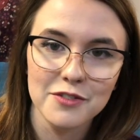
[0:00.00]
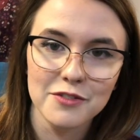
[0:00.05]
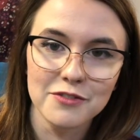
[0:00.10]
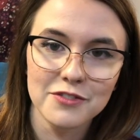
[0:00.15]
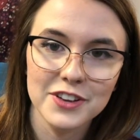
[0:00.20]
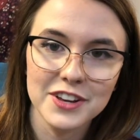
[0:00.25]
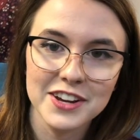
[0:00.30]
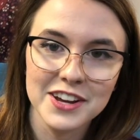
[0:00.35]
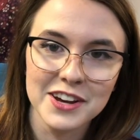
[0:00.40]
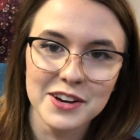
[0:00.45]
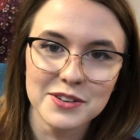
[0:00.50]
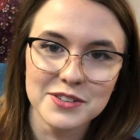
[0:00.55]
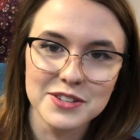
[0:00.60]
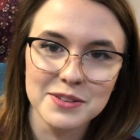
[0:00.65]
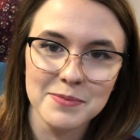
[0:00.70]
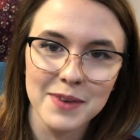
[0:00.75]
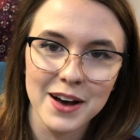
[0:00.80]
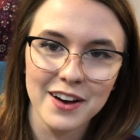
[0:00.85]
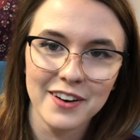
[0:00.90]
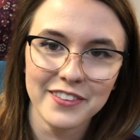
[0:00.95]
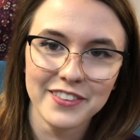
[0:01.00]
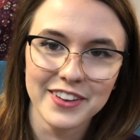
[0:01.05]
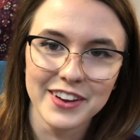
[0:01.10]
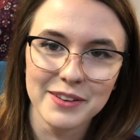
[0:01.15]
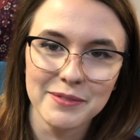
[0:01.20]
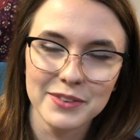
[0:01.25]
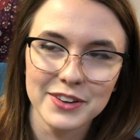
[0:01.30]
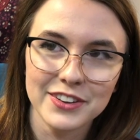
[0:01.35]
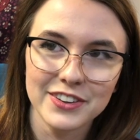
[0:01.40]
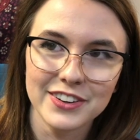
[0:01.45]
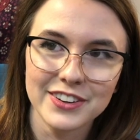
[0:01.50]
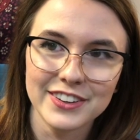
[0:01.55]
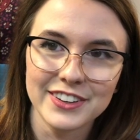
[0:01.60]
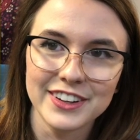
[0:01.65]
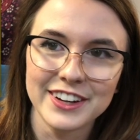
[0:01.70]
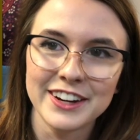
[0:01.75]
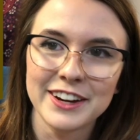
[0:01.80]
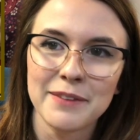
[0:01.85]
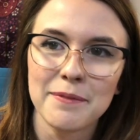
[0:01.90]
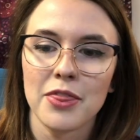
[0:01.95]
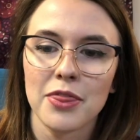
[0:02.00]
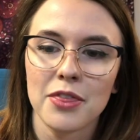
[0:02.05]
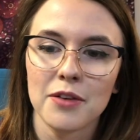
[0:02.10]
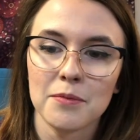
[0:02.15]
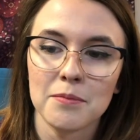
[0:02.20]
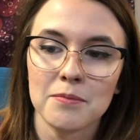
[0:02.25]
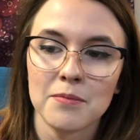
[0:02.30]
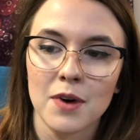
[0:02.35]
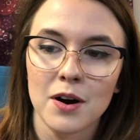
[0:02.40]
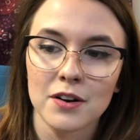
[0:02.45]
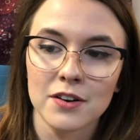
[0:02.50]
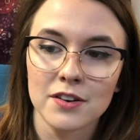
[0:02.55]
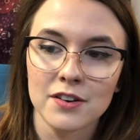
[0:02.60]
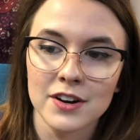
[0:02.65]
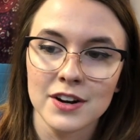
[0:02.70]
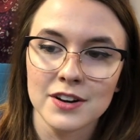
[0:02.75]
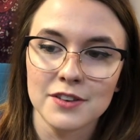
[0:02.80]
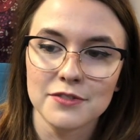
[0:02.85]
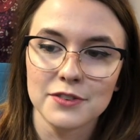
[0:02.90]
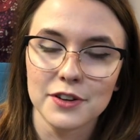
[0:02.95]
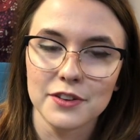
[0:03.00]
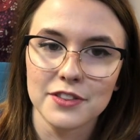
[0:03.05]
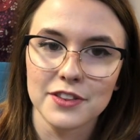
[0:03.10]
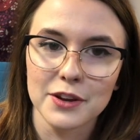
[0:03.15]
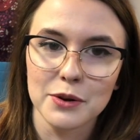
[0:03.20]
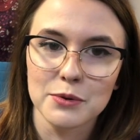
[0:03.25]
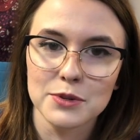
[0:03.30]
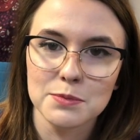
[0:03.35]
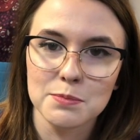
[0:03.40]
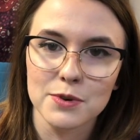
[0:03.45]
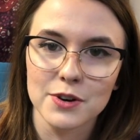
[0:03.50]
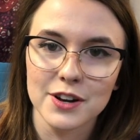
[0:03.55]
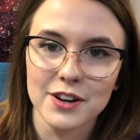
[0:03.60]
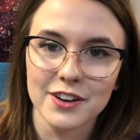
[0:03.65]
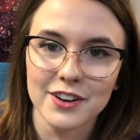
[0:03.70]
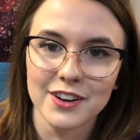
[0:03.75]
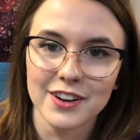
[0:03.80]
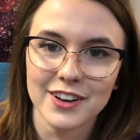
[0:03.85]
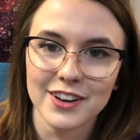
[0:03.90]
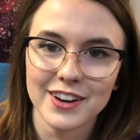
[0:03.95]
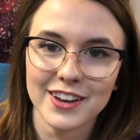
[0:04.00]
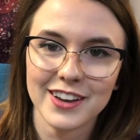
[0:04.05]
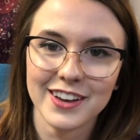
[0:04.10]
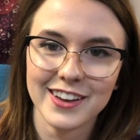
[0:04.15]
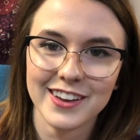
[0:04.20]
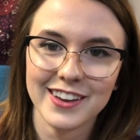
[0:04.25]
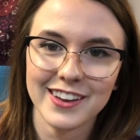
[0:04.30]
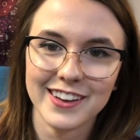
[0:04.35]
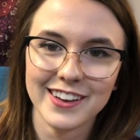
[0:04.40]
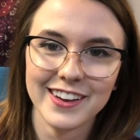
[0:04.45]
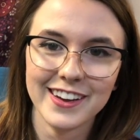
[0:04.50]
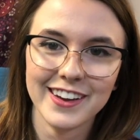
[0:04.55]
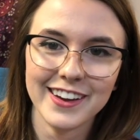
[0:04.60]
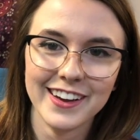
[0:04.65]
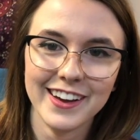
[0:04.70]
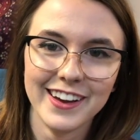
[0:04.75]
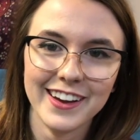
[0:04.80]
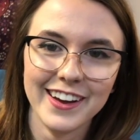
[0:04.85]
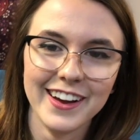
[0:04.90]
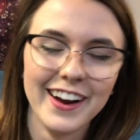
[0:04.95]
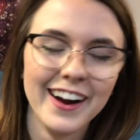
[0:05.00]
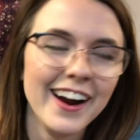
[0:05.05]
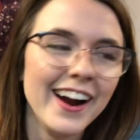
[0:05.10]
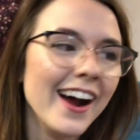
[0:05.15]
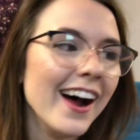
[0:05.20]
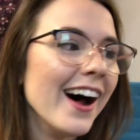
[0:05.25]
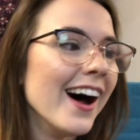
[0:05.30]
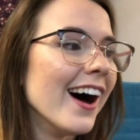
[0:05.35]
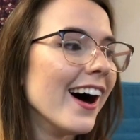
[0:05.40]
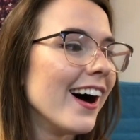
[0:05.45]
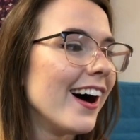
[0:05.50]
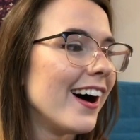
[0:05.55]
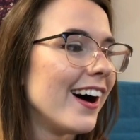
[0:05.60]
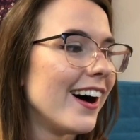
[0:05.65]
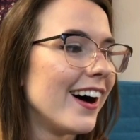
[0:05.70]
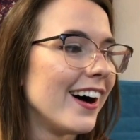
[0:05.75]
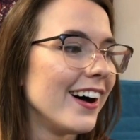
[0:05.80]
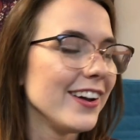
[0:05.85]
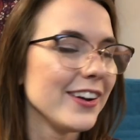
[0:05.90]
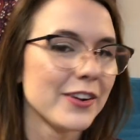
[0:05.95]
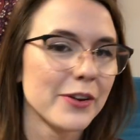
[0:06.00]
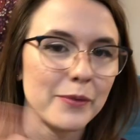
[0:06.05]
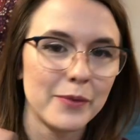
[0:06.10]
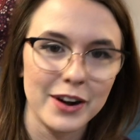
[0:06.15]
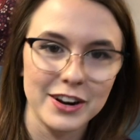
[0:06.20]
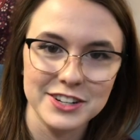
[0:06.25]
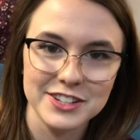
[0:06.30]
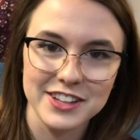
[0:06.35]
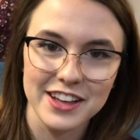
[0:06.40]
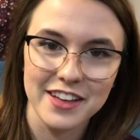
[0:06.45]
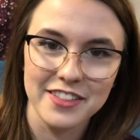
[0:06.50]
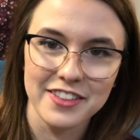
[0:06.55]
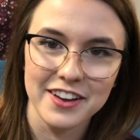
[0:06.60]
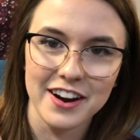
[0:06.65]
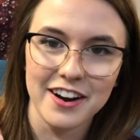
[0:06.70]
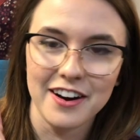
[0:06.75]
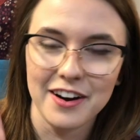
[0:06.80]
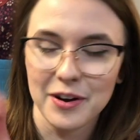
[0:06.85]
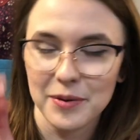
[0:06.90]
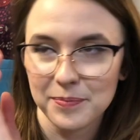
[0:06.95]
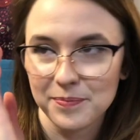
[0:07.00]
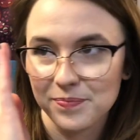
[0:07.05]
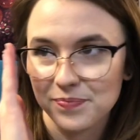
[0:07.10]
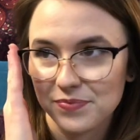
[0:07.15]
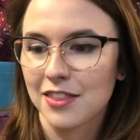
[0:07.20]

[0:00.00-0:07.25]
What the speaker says: videos about them, clearly. The Margaritaville thing was pretty good. You can watch that there.